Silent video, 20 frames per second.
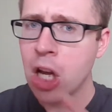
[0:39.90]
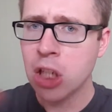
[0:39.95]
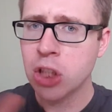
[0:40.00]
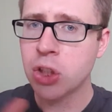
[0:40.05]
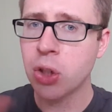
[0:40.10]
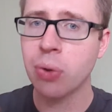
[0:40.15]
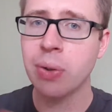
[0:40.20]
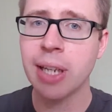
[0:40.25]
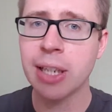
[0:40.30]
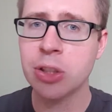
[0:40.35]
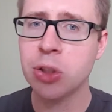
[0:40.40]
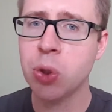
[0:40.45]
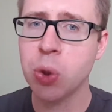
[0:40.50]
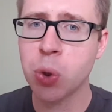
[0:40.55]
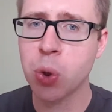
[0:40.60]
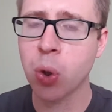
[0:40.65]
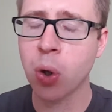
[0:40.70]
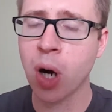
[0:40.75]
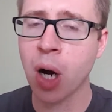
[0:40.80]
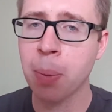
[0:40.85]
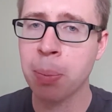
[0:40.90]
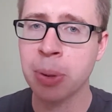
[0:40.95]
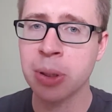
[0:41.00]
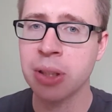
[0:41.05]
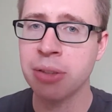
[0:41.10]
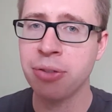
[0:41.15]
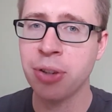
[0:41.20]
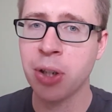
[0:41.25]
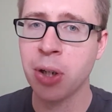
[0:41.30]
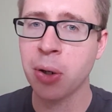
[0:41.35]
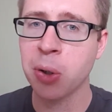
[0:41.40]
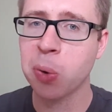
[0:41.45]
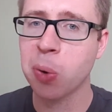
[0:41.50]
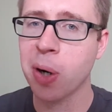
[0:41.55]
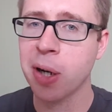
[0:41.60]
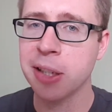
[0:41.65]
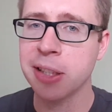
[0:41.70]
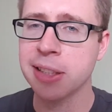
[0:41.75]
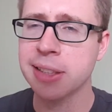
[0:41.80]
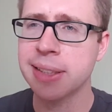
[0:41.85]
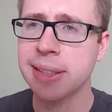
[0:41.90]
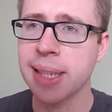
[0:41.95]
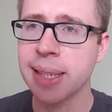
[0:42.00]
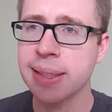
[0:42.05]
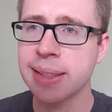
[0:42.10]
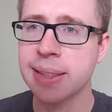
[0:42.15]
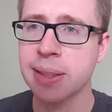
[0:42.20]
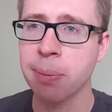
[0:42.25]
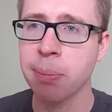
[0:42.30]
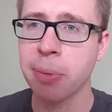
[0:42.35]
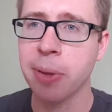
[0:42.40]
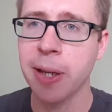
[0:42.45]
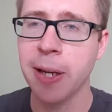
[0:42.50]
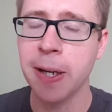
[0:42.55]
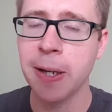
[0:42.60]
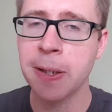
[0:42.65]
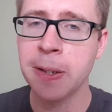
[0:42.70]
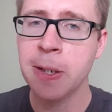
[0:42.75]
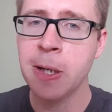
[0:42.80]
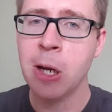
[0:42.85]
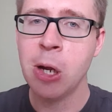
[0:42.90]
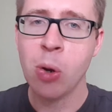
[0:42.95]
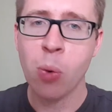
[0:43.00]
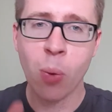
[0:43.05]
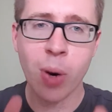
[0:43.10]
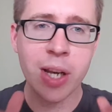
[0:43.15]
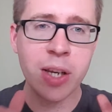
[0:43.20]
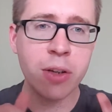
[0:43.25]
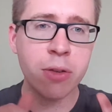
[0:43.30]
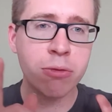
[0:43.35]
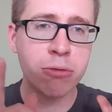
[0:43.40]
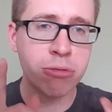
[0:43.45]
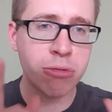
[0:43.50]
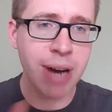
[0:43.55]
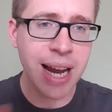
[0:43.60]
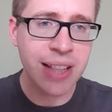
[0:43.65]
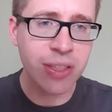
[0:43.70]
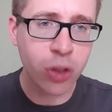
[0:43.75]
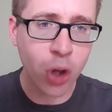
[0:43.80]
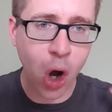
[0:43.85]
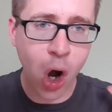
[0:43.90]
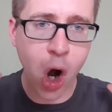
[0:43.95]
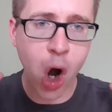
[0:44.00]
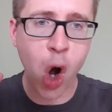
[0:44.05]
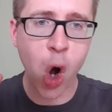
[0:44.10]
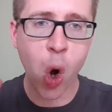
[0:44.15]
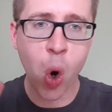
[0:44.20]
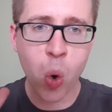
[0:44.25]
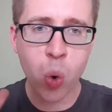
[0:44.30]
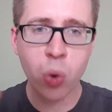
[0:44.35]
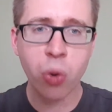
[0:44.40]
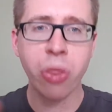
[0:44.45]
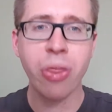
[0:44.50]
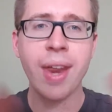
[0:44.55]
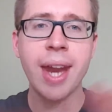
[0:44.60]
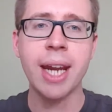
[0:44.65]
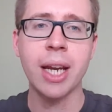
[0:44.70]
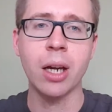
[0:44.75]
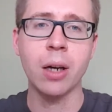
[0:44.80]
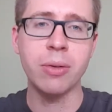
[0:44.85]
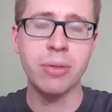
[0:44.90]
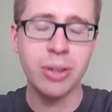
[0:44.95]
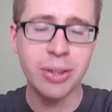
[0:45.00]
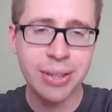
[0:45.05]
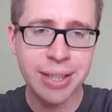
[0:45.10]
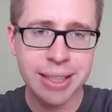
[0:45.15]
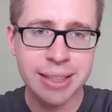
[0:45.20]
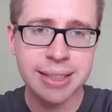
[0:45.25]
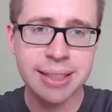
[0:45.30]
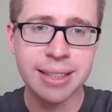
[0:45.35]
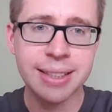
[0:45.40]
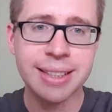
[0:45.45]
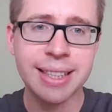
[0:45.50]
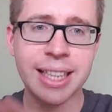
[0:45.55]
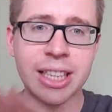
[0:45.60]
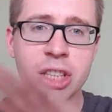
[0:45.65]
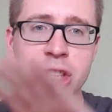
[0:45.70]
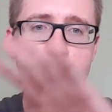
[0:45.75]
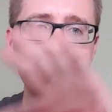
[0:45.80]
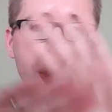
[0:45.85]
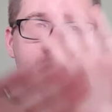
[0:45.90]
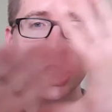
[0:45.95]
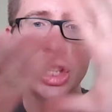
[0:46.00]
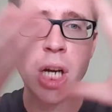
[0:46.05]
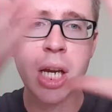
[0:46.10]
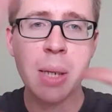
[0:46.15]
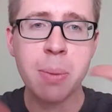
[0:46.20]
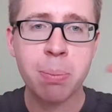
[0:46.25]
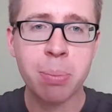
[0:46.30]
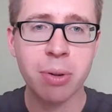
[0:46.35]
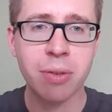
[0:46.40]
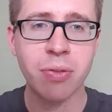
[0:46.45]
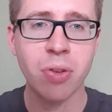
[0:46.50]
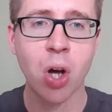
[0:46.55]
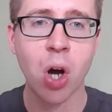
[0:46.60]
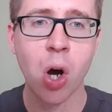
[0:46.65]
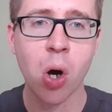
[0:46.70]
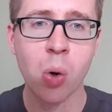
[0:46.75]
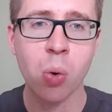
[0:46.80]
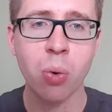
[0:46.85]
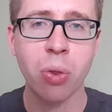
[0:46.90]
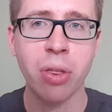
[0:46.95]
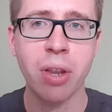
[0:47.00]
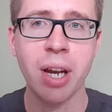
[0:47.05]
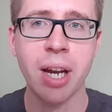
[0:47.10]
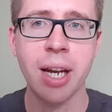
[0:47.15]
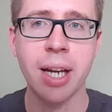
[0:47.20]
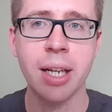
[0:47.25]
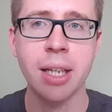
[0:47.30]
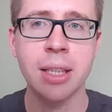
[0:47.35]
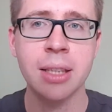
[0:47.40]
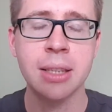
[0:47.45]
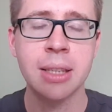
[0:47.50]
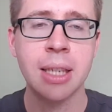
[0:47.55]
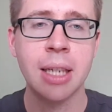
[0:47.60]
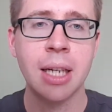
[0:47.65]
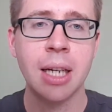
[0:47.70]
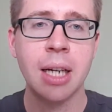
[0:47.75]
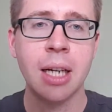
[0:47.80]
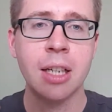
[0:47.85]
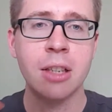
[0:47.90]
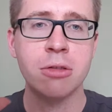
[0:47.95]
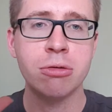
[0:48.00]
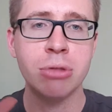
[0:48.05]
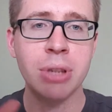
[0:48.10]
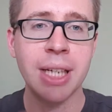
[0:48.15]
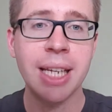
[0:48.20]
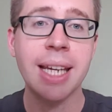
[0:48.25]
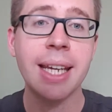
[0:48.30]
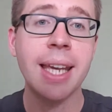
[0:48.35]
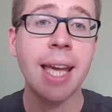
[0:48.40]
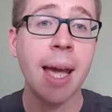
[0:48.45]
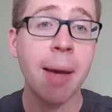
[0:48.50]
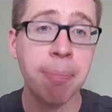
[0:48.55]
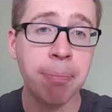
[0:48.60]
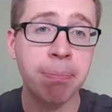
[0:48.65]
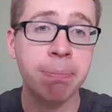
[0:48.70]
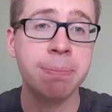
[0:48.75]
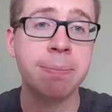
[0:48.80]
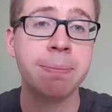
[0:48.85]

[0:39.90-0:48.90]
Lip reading: Don't get too caught up on if you don't quite understand something. When you've read the whole thing, hopefully you start to get shape of the whole thing. Read it again,